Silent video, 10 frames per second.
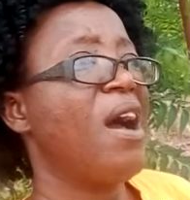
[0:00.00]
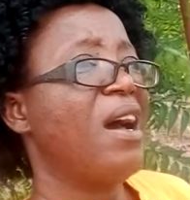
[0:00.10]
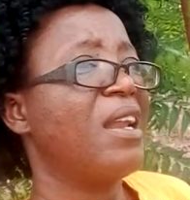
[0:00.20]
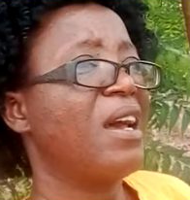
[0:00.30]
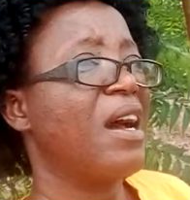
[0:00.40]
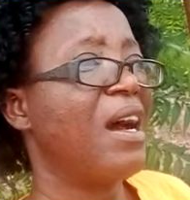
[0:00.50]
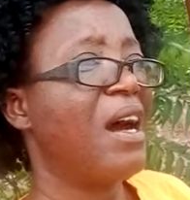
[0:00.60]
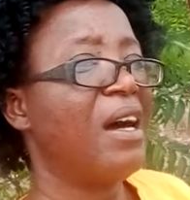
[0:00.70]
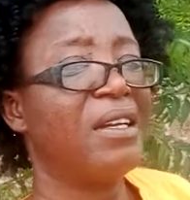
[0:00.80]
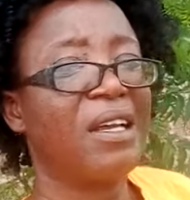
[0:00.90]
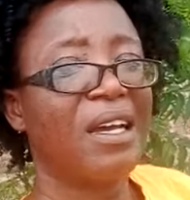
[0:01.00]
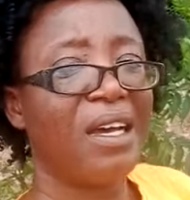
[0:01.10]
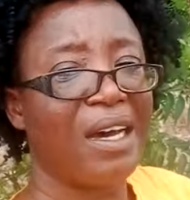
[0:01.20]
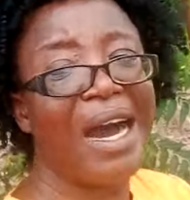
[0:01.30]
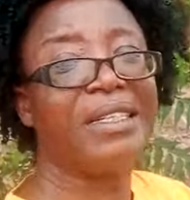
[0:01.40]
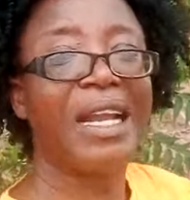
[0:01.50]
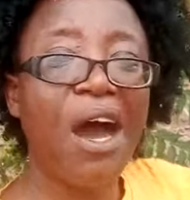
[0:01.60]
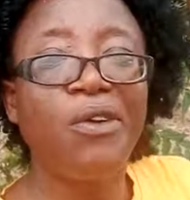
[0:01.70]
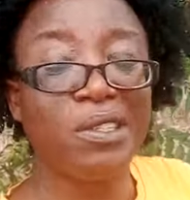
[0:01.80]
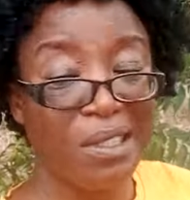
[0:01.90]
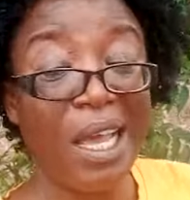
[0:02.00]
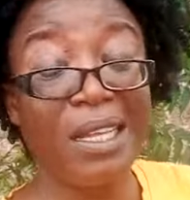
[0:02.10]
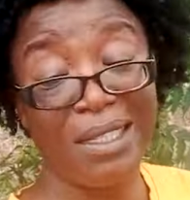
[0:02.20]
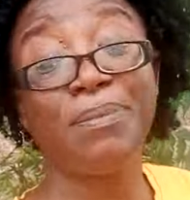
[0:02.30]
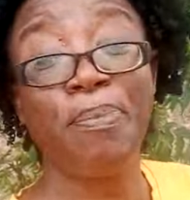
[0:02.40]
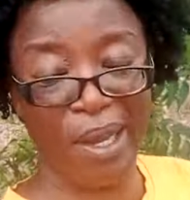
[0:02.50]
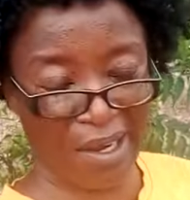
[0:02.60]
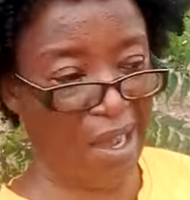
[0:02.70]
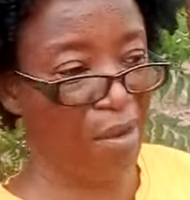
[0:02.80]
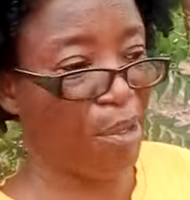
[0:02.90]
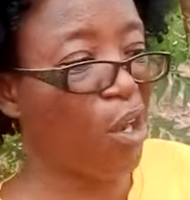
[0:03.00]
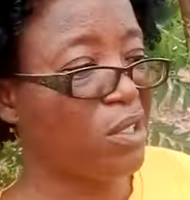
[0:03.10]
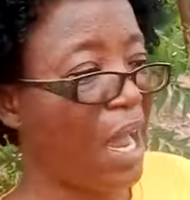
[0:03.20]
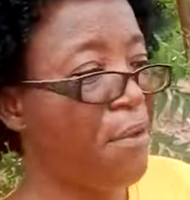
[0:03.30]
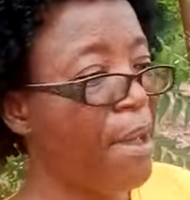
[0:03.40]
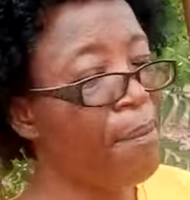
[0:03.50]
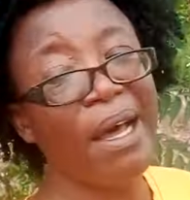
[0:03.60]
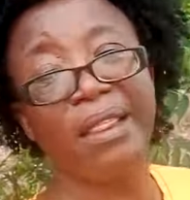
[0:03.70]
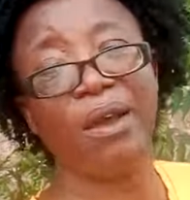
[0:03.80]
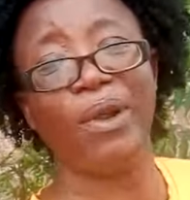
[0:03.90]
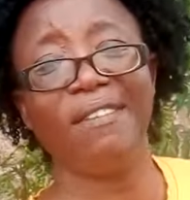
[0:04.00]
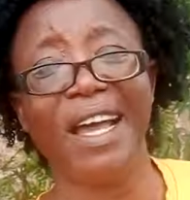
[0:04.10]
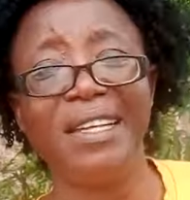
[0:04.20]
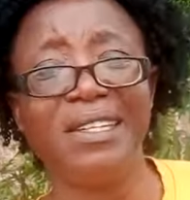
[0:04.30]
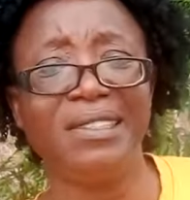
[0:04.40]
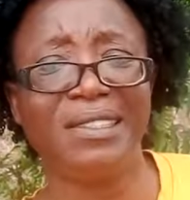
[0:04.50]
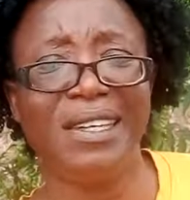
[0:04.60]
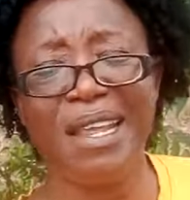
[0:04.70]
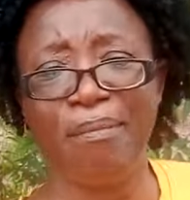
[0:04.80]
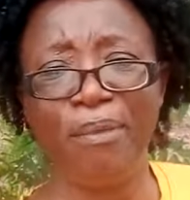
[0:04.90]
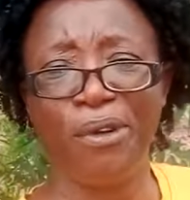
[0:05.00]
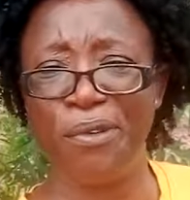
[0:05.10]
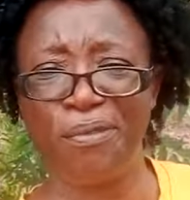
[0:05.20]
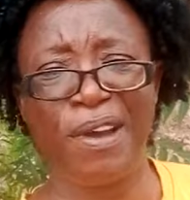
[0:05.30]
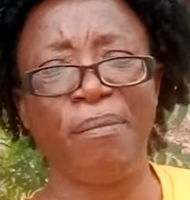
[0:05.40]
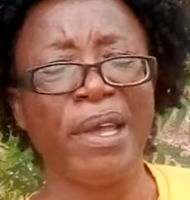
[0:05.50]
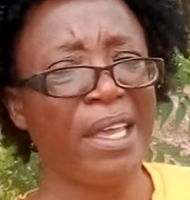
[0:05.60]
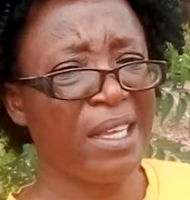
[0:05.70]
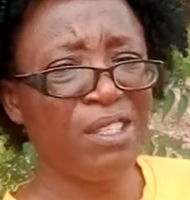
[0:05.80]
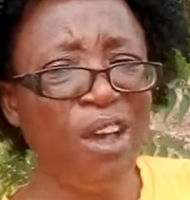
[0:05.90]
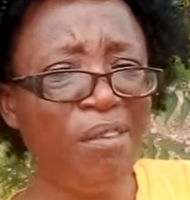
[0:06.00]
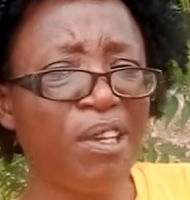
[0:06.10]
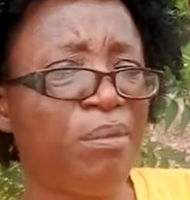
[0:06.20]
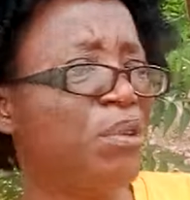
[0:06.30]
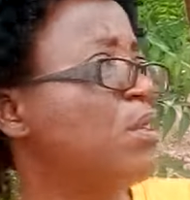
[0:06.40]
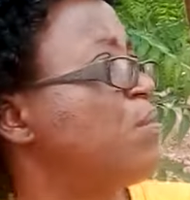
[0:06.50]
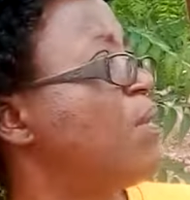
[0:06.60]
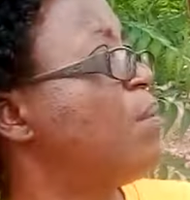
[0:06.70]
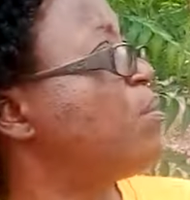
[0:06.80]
and now it's big now, because I remember then whenever I need the neem on the farm, it's not available on the farm.